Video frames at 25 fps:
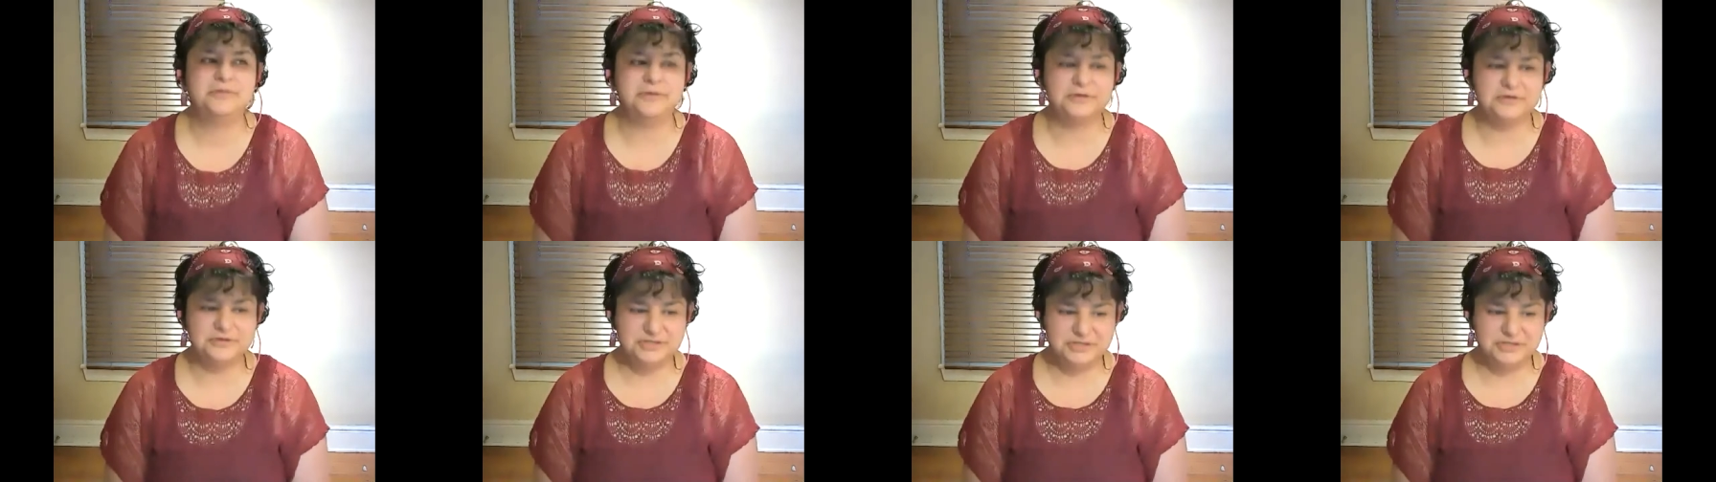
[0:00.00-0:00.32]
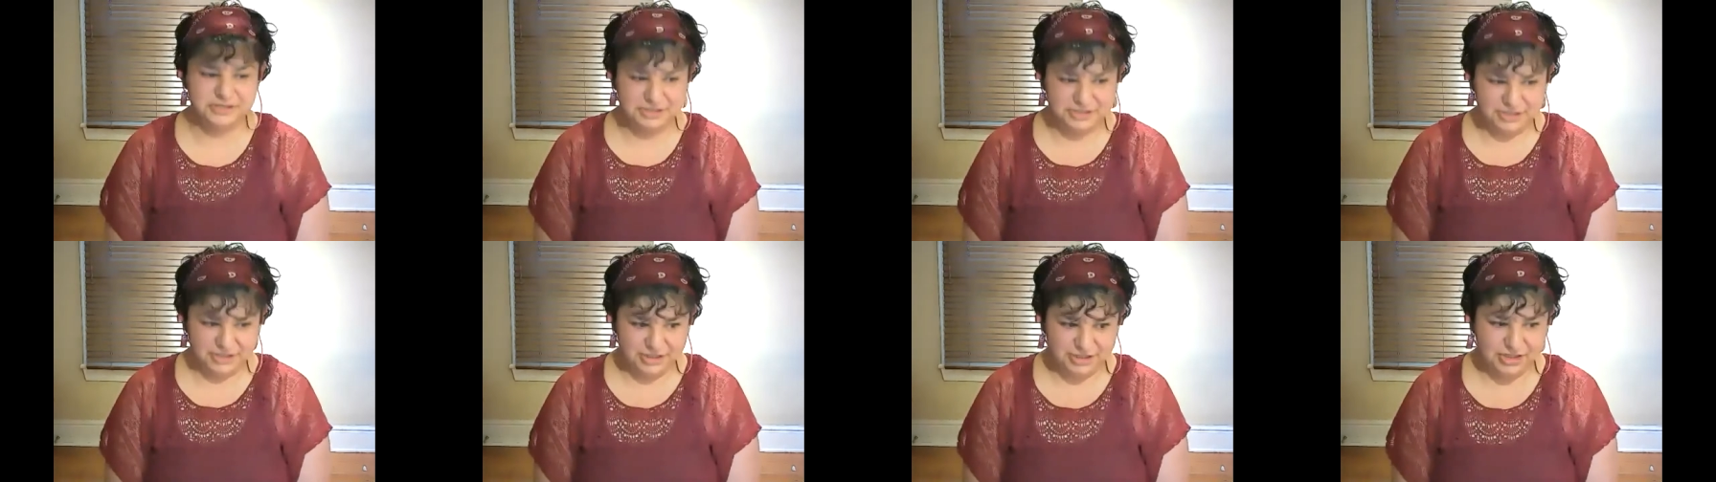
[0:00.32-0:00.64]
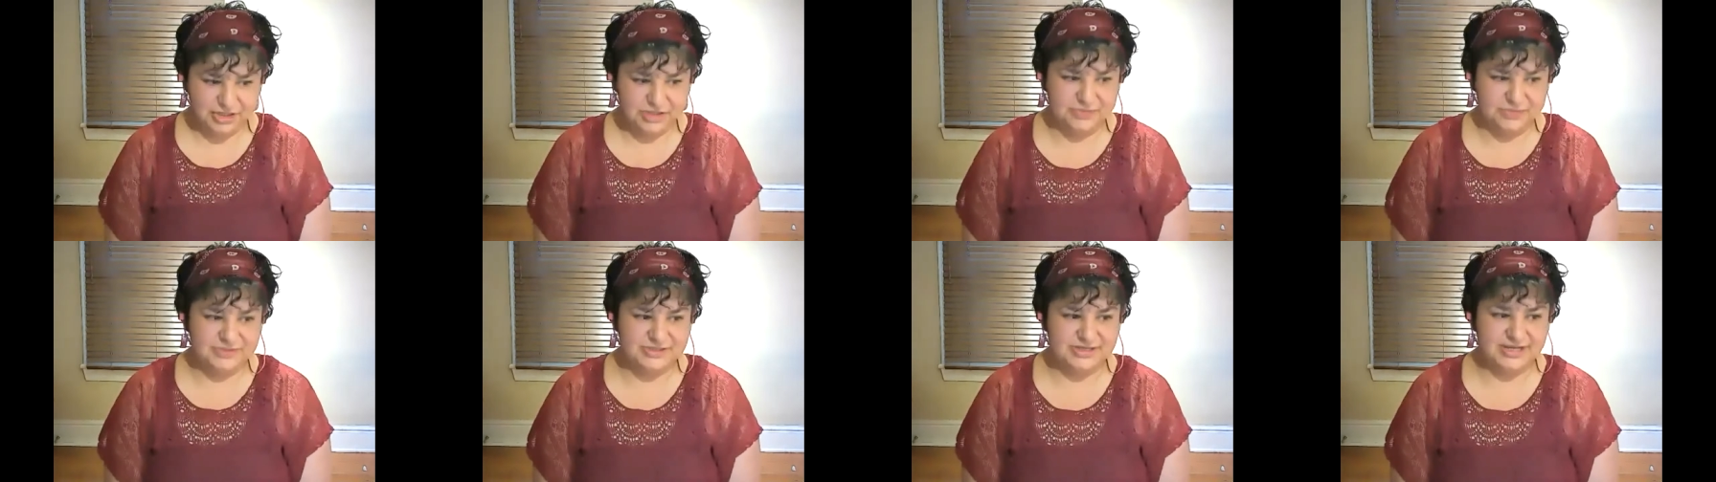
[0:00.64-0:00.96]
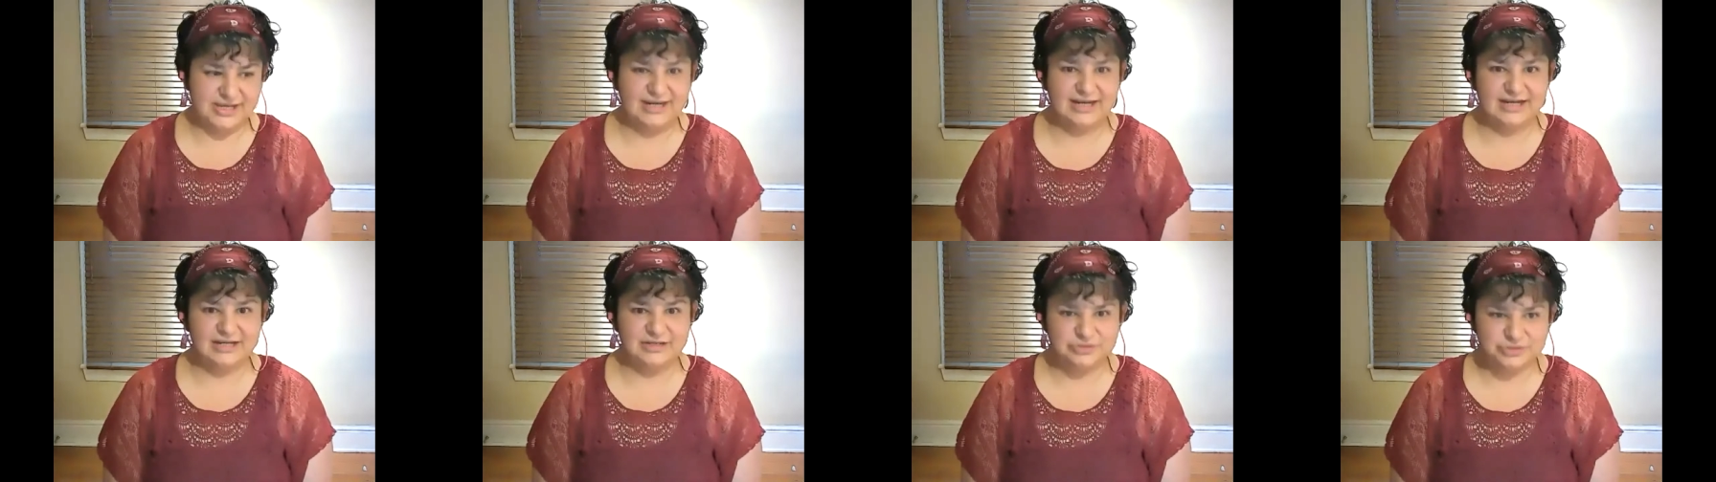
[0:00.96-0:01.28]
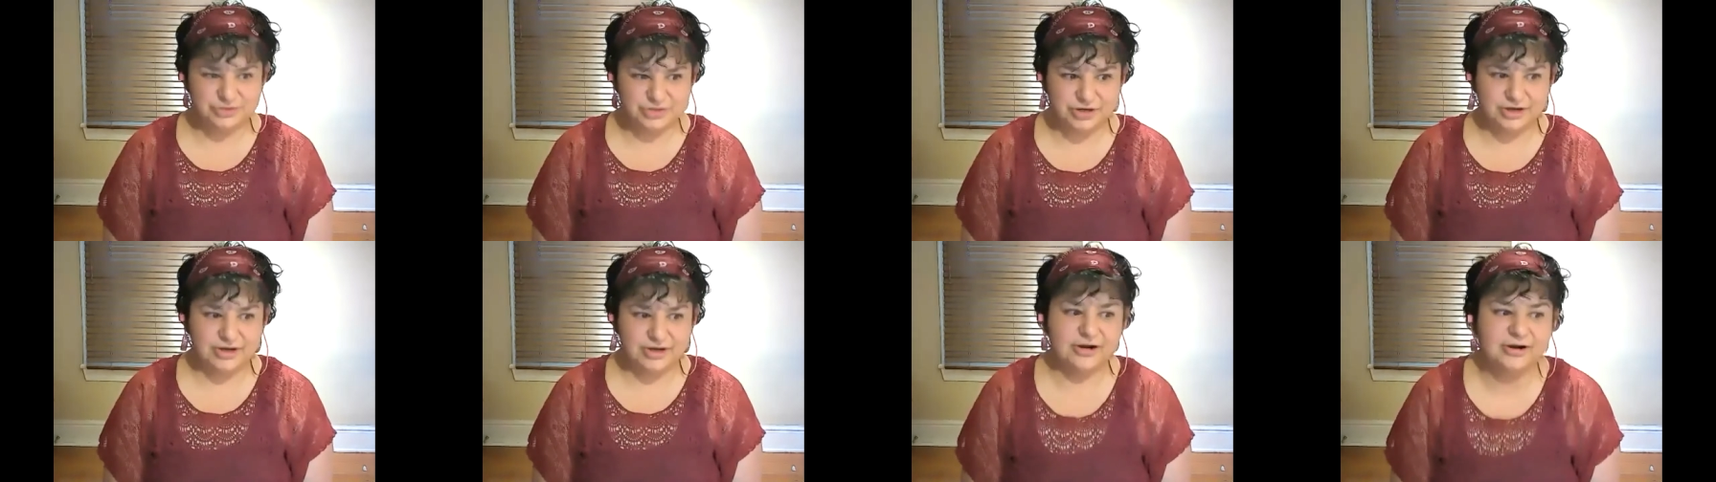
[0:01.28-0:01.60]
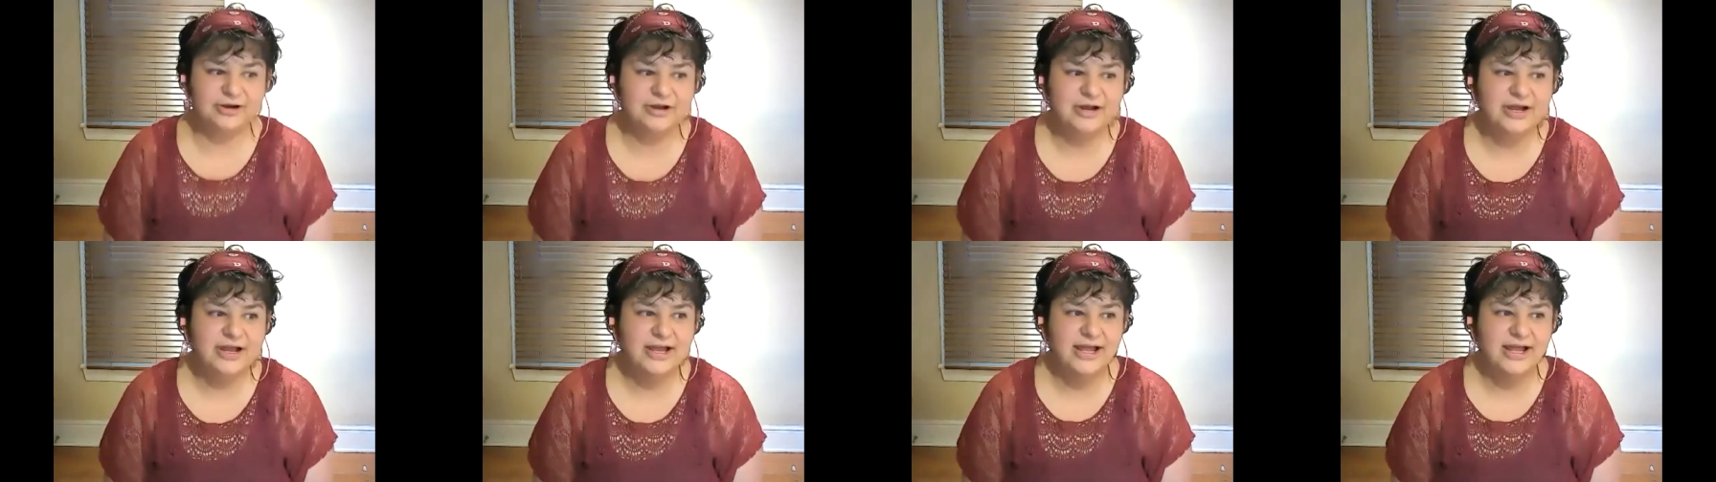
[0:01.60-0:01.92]
those tubes in a
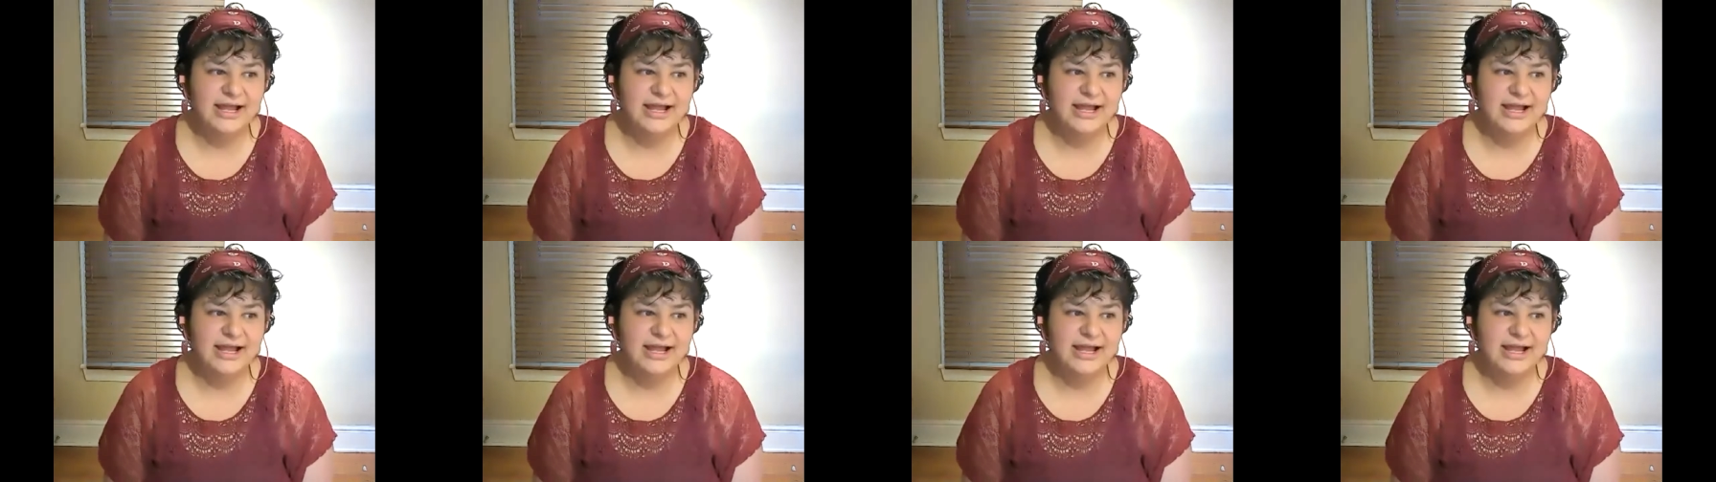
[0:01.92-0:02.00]
drawer